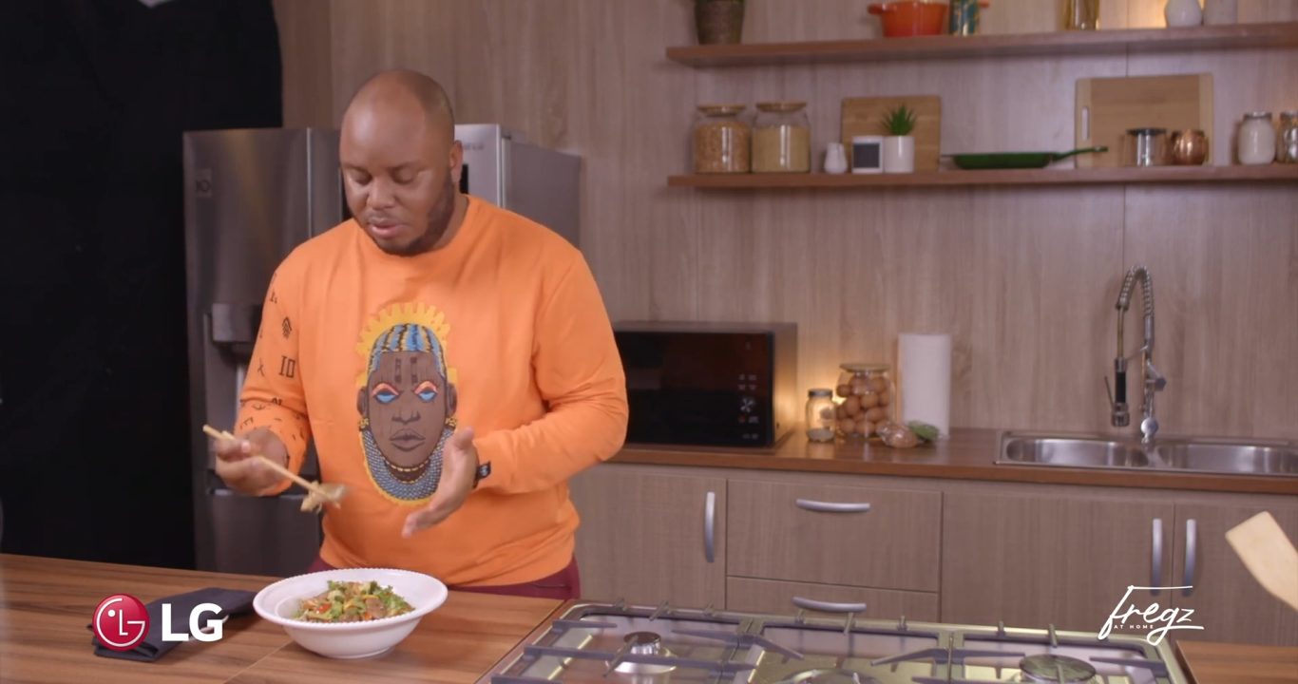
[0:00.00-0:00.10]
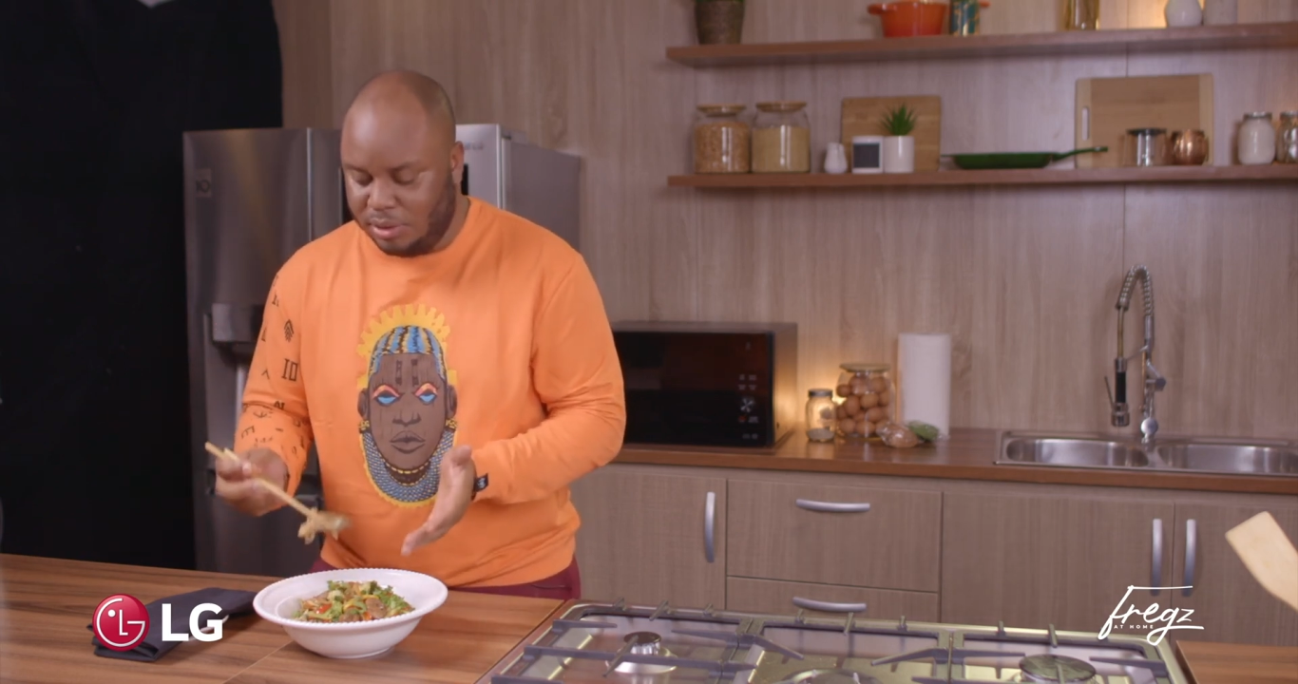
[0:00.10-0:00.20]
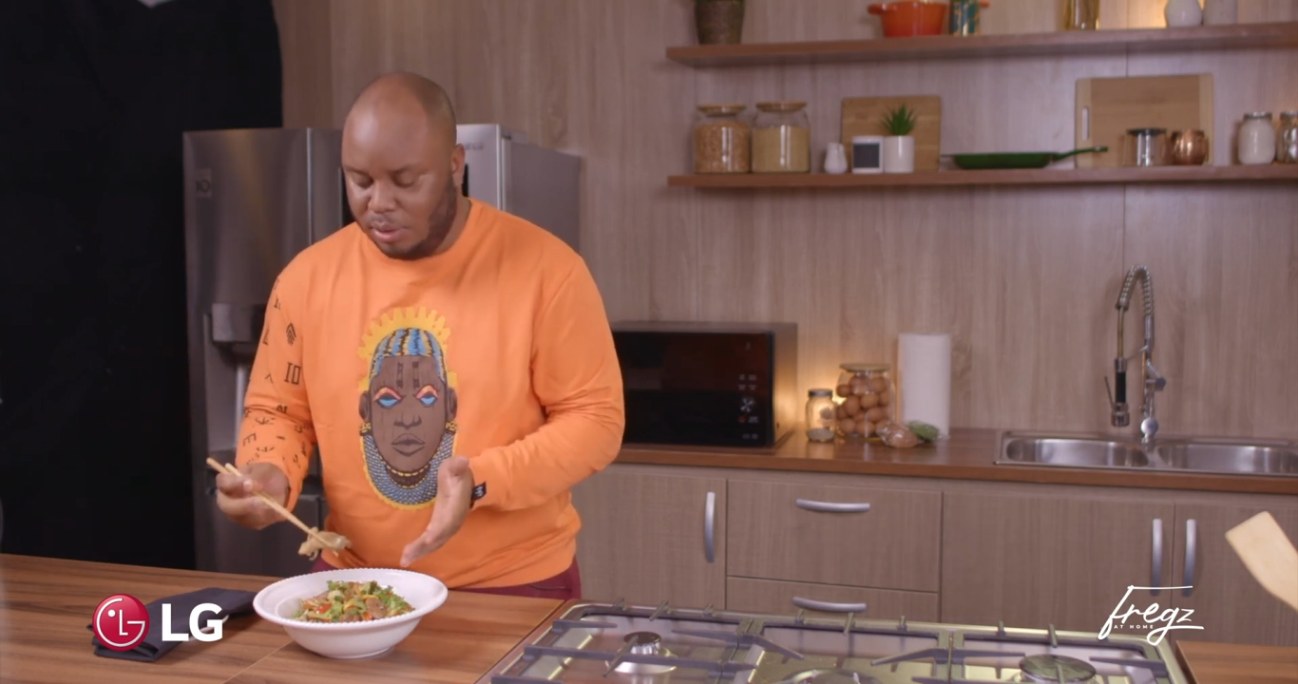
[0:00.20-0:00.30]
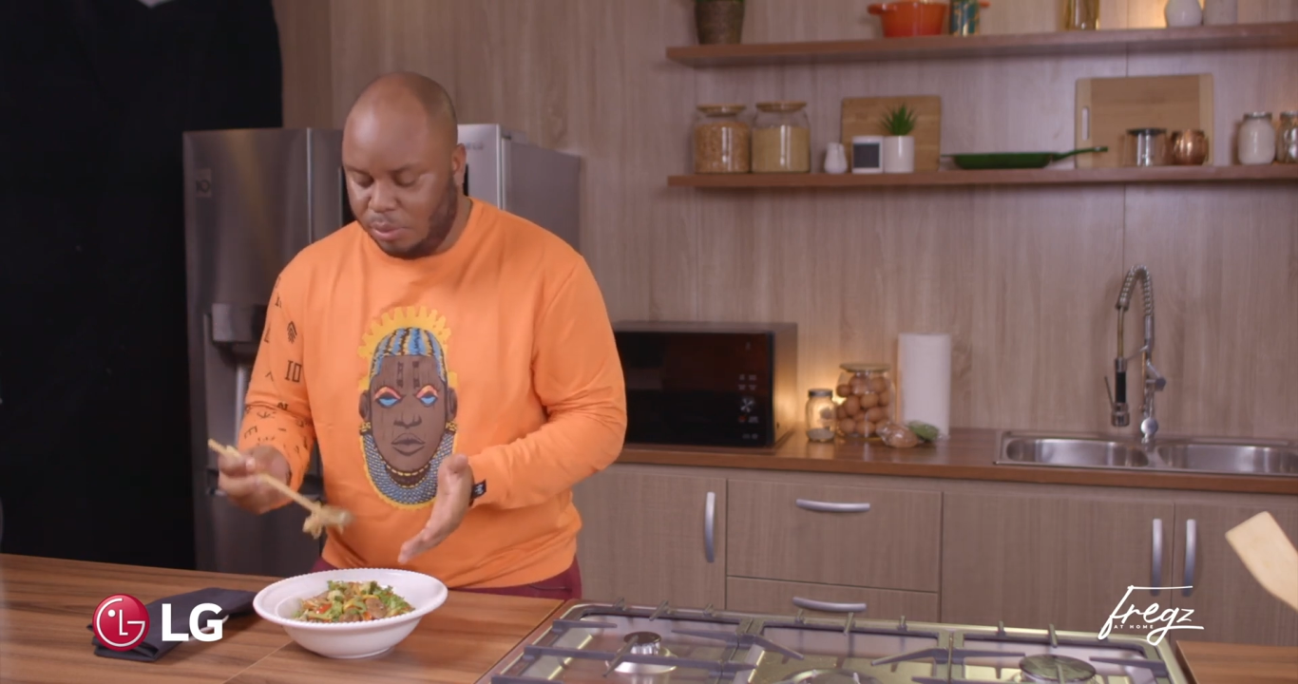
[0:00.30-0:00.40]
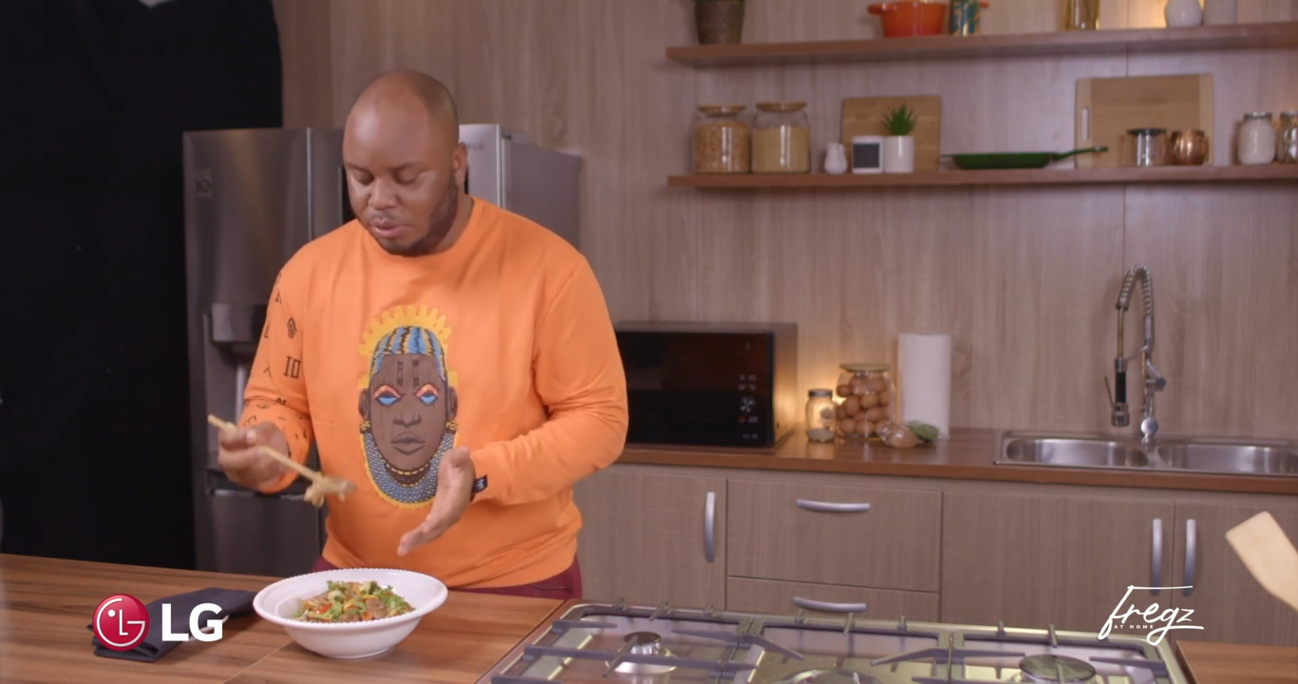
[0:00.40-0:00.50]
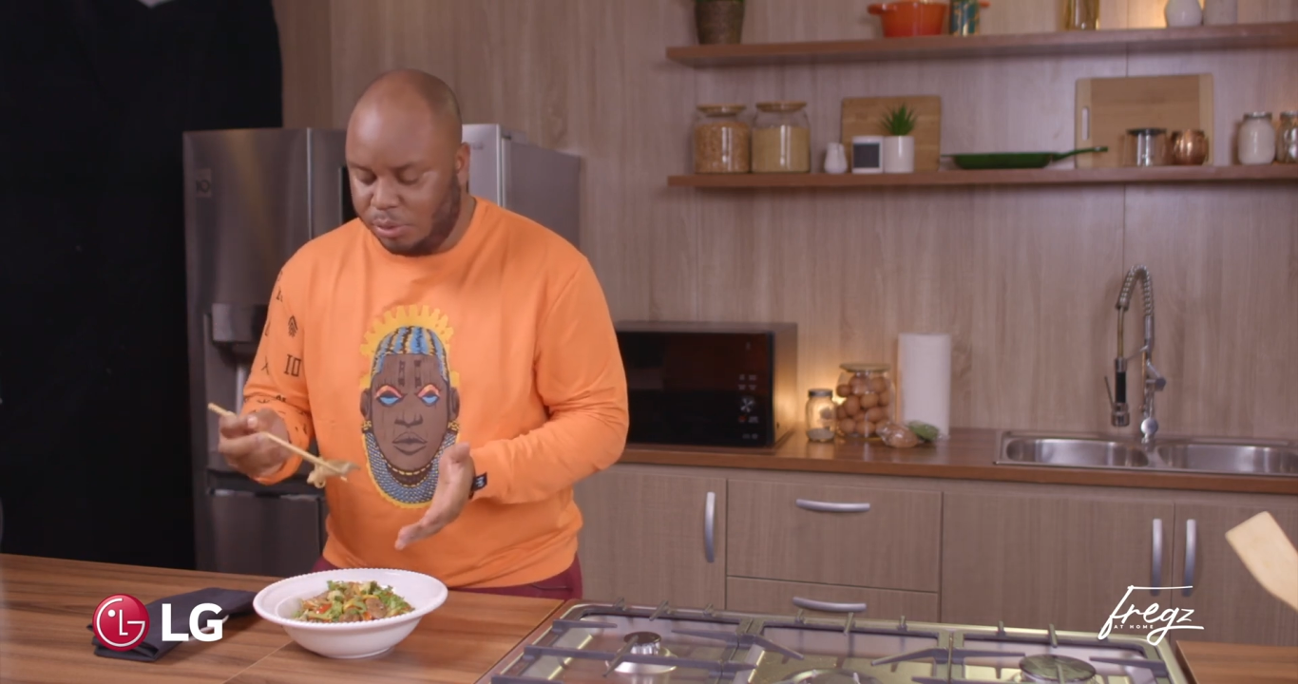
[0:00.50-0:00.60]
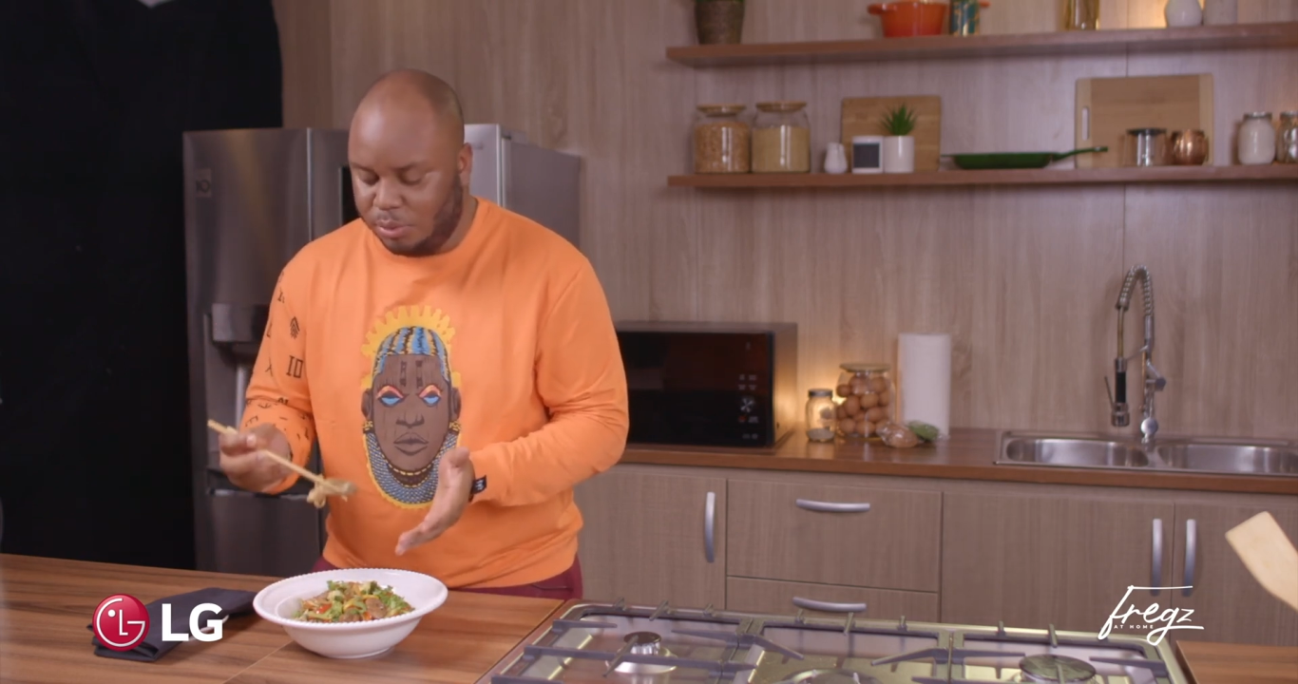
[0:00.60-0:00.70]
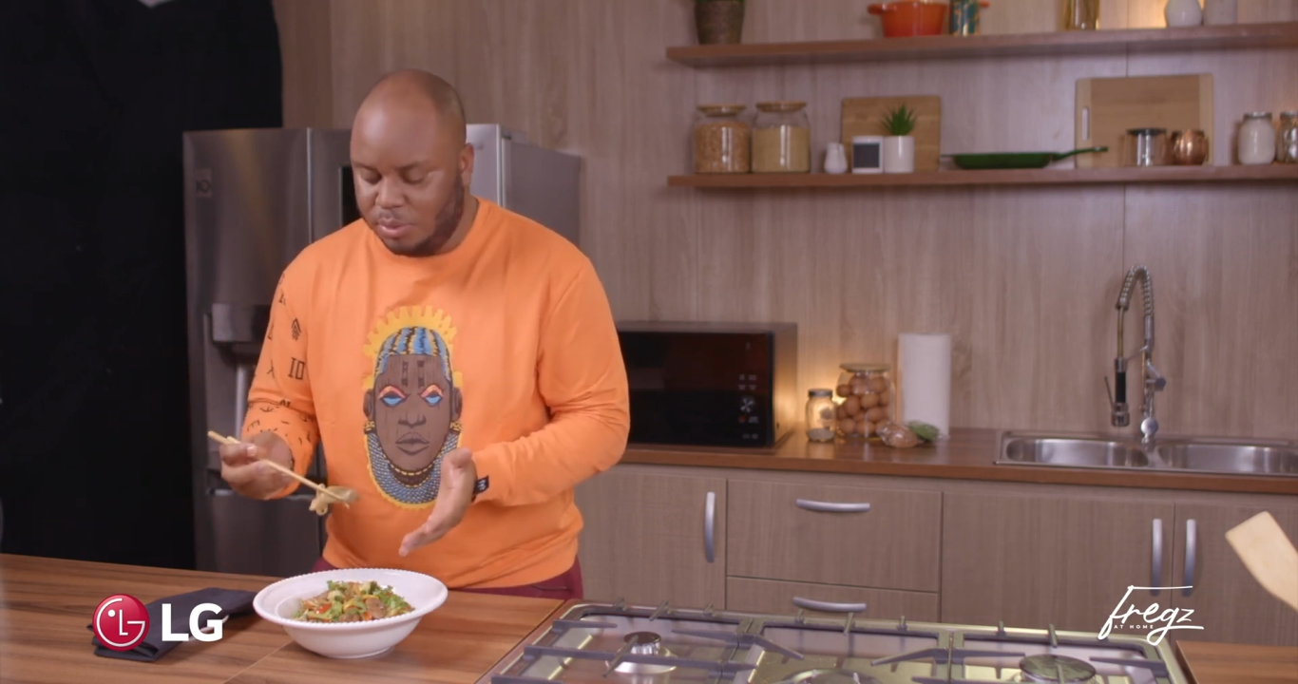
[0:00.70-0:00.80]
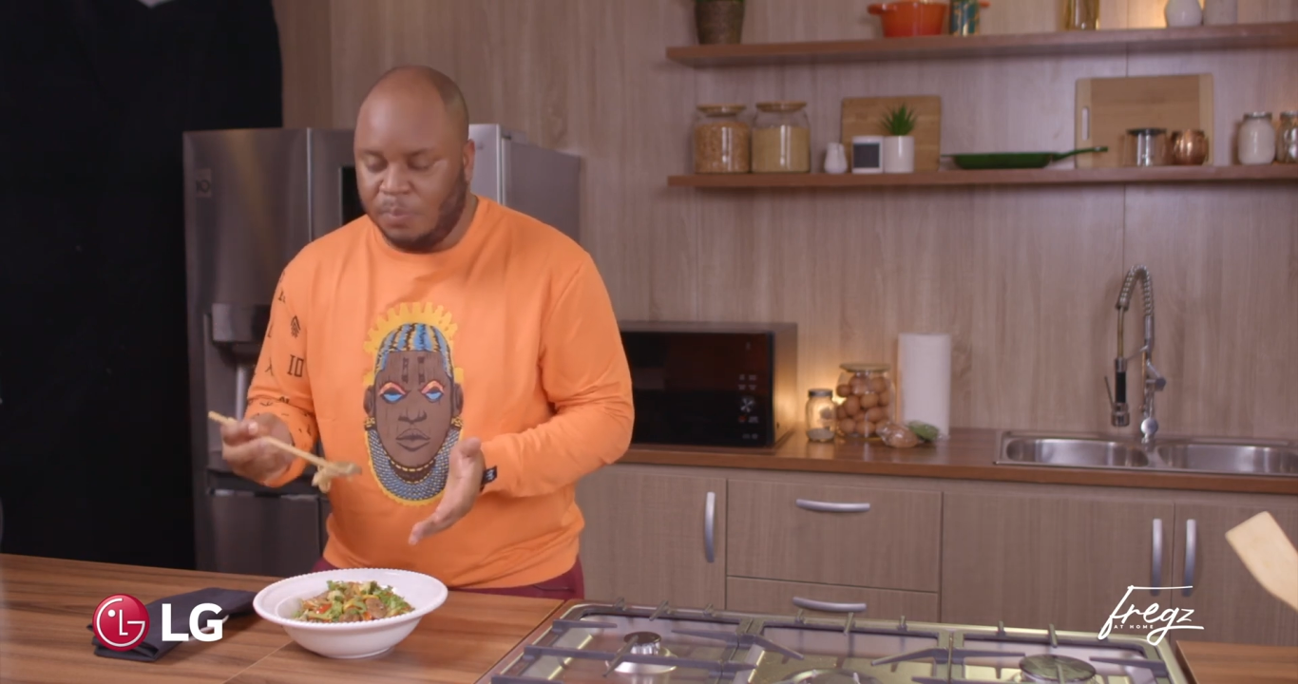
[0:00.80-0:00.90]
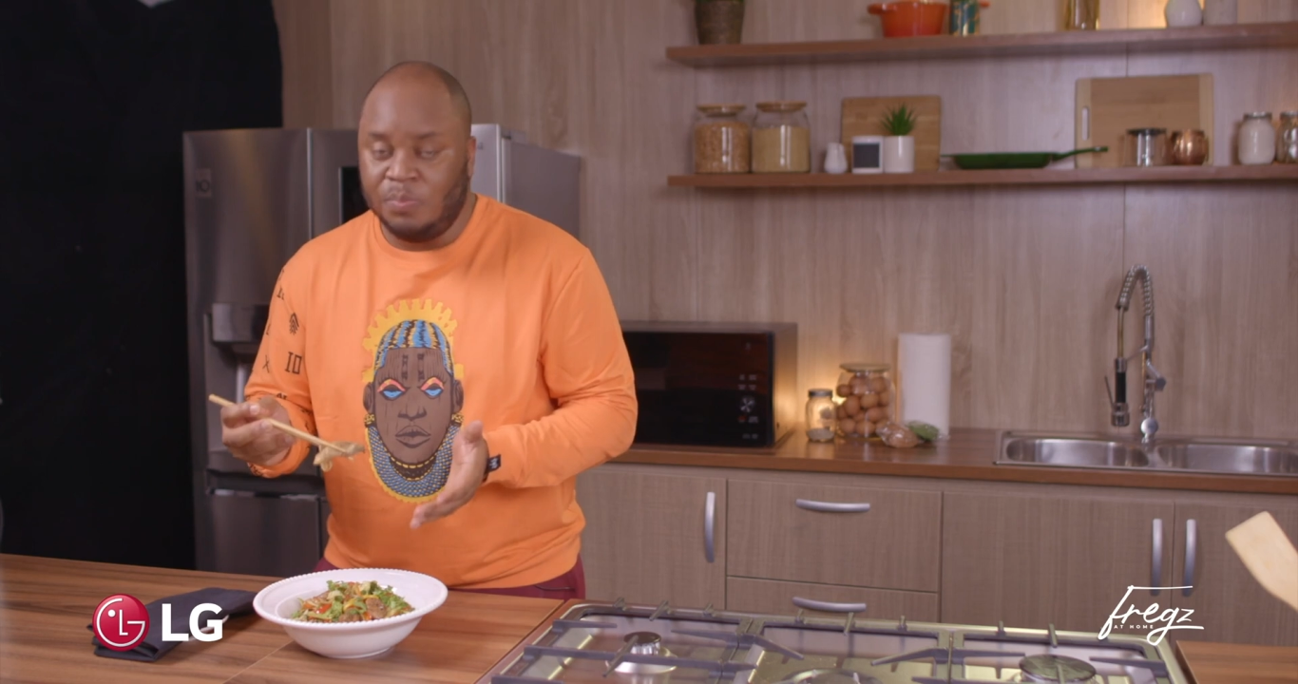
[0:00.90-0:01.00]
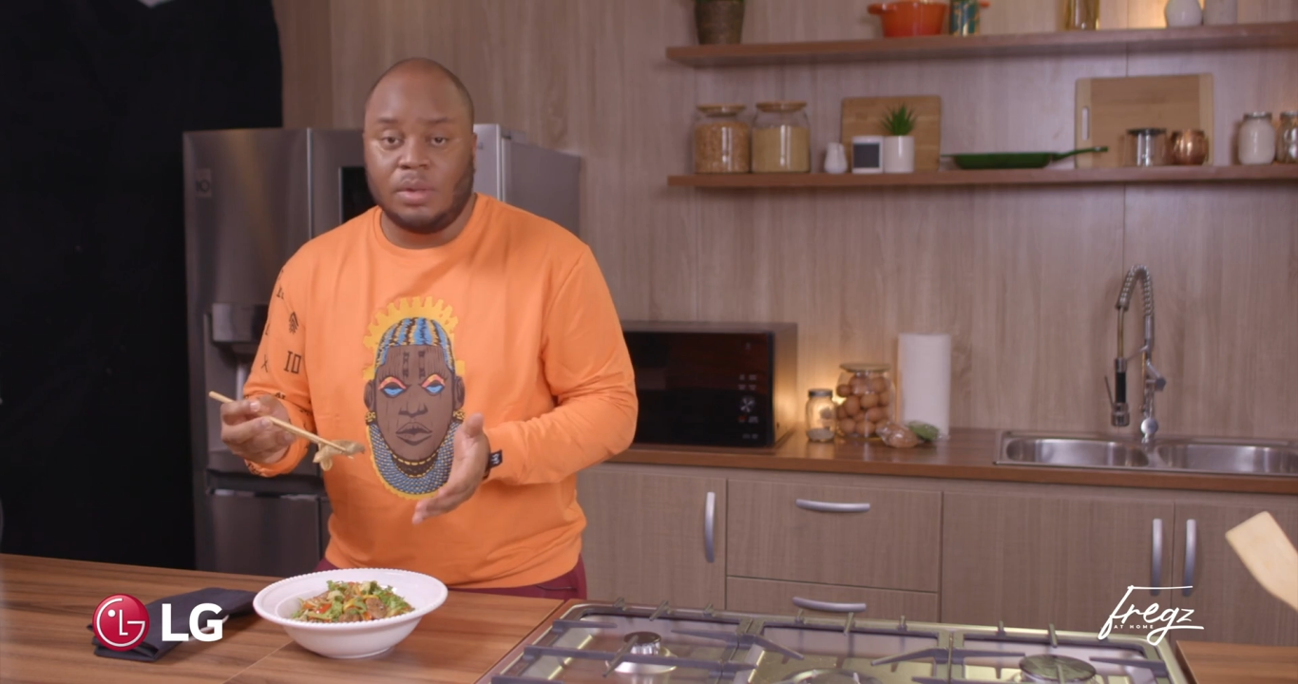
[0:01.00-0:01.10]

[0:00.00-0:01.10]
oyster mushrooms.